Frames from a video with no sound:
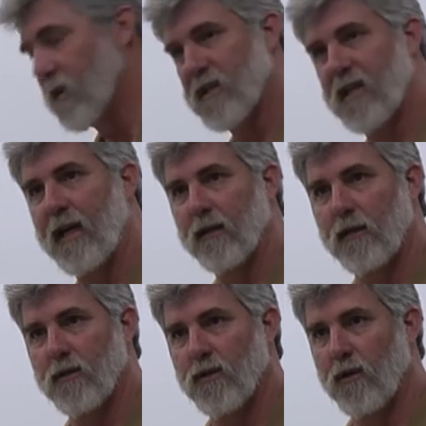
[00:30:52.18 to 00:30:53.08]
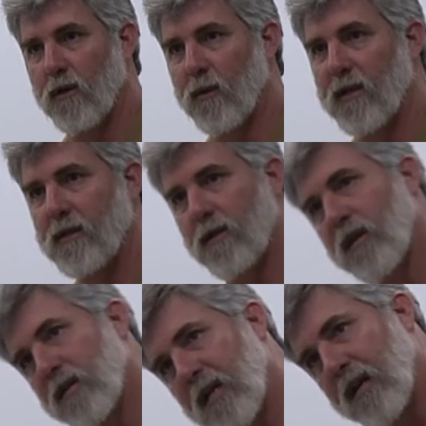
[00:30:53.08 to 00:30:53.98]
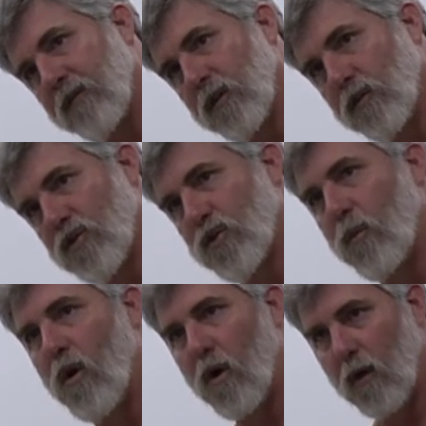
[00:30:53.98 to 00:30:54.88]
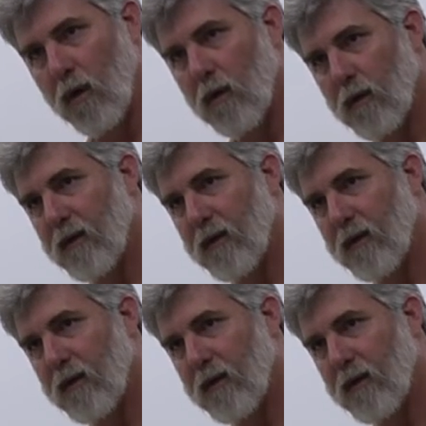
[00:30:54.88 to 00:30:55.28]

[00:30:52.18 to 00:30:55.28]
of the skeletons so there could be, so that's kind of a little small,